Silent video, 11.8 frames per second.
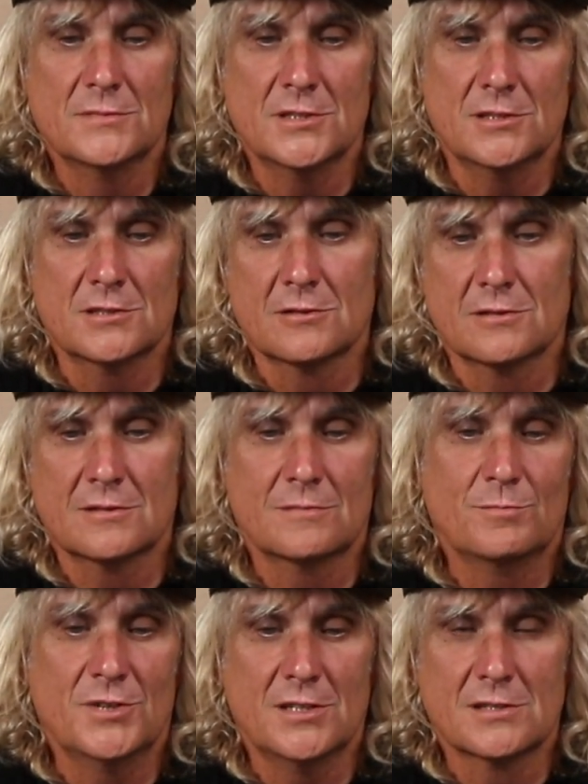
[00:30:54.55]
He
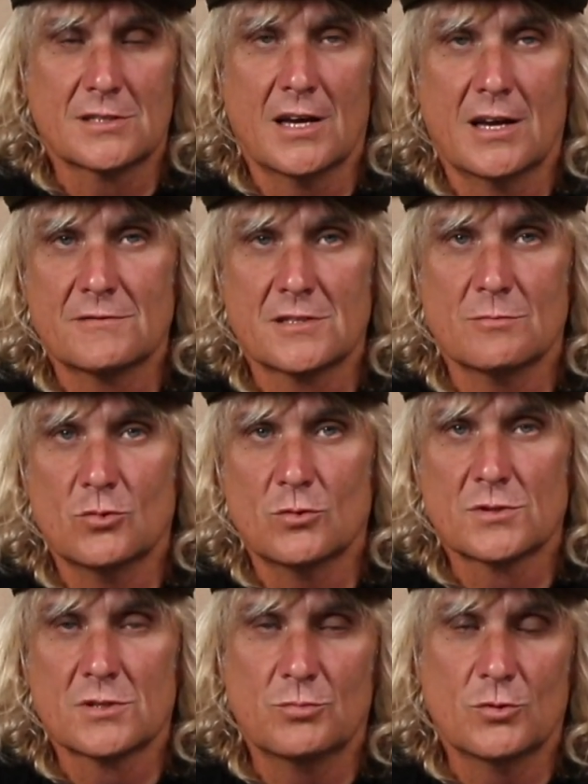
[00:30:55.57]
appears to have some more
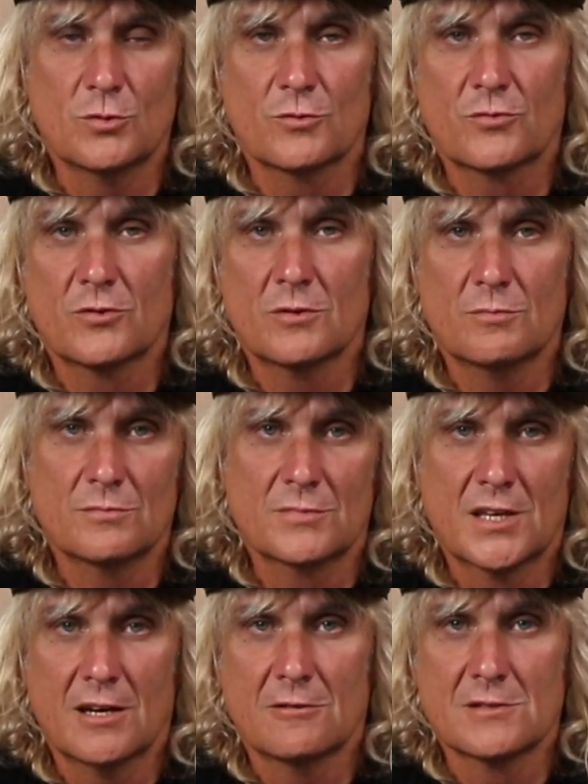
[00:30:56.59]
support from
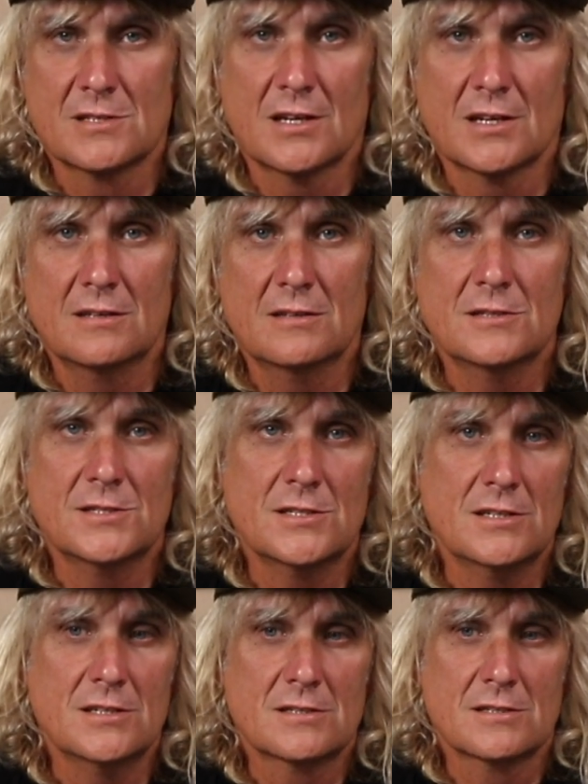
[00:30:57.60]
Kawasaki this
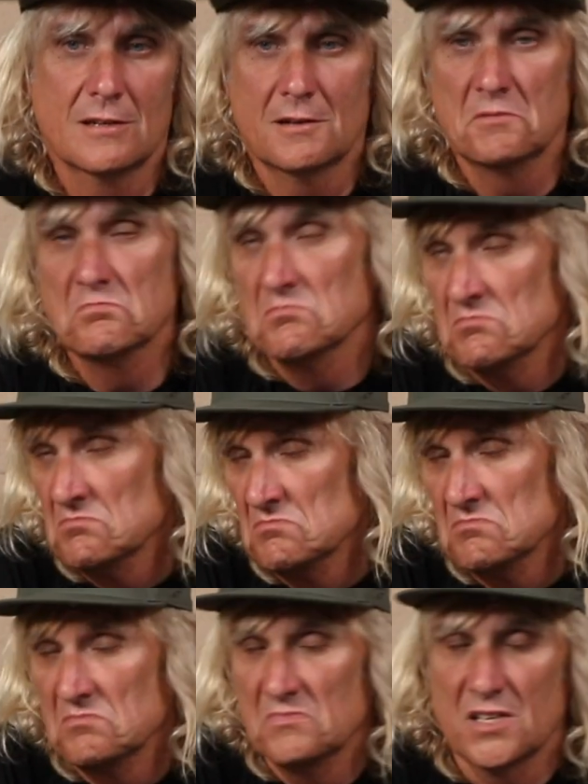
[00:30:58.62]
year, so
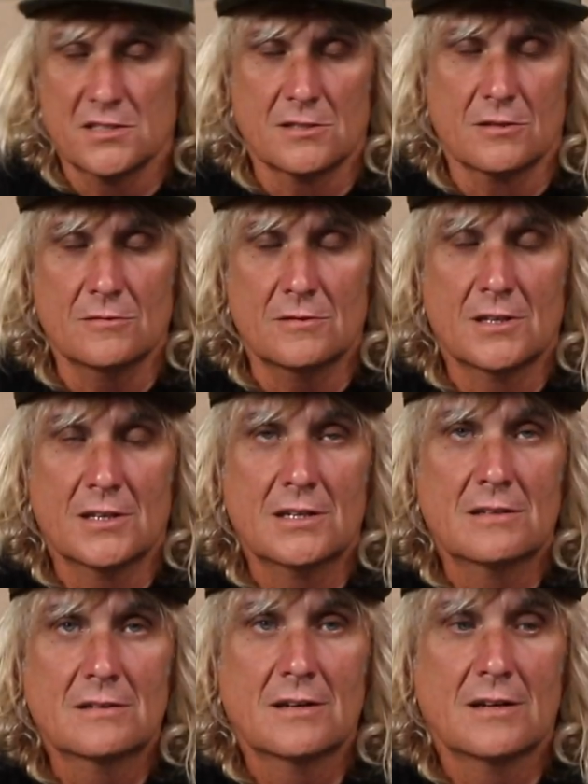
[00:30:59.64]
that's a good
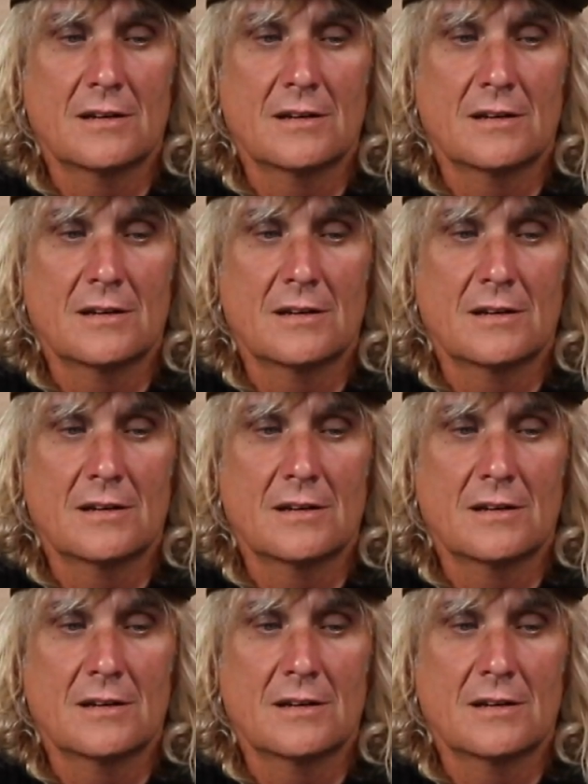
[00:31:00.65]
thing.